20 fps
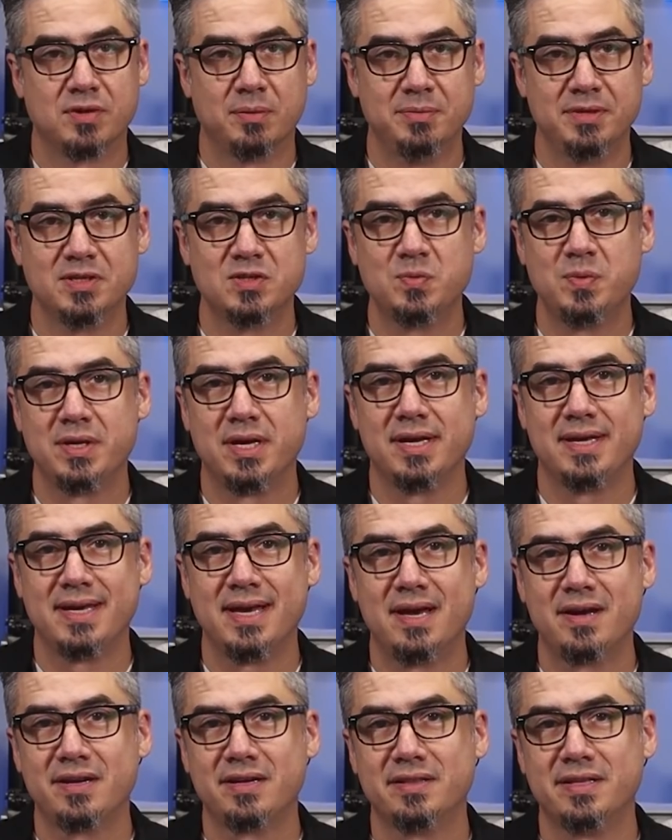From this, we can
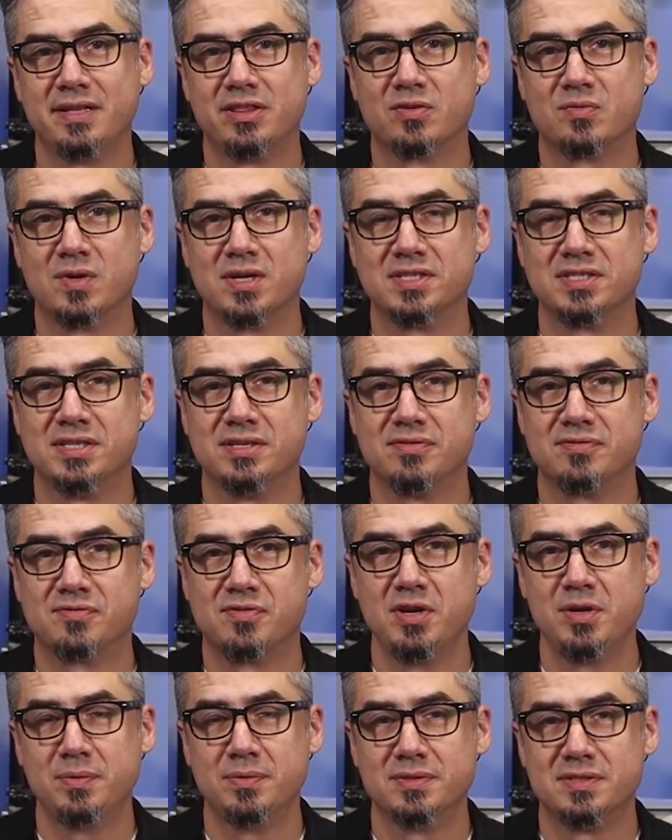calculate the resonant
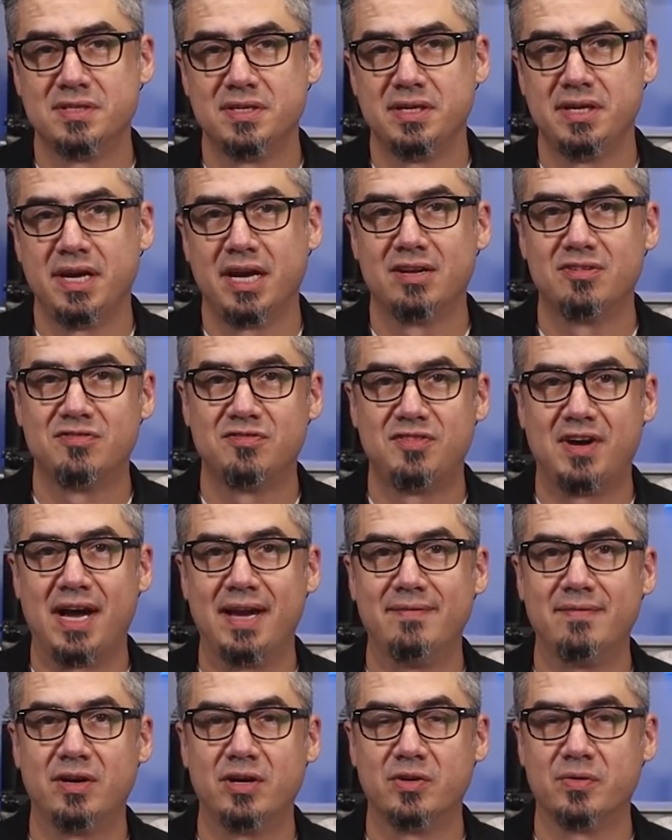frequency at
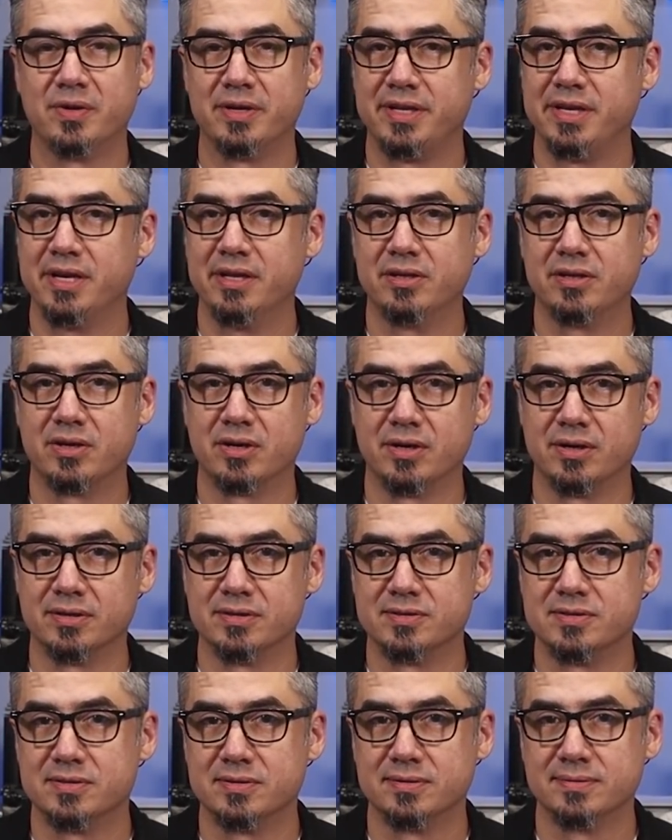500
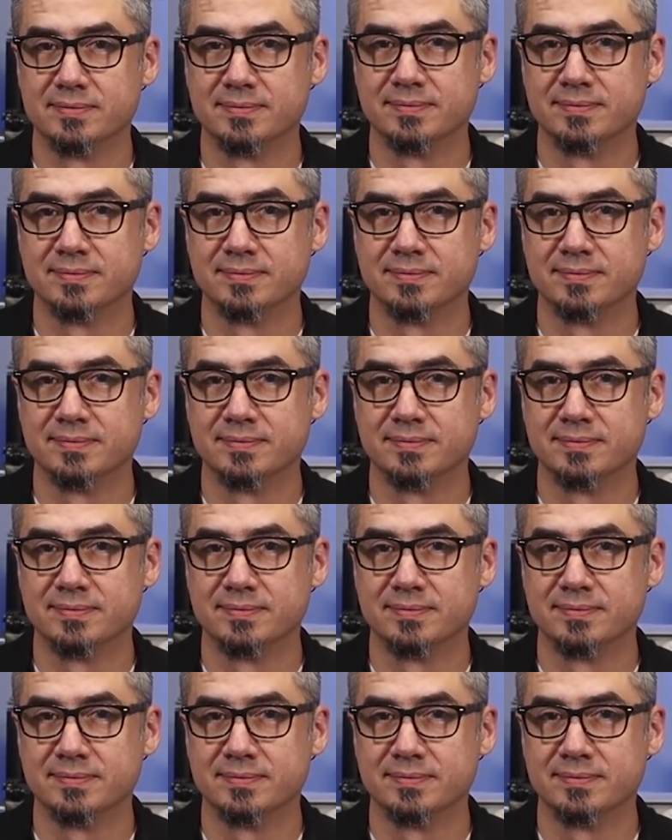kilohertz.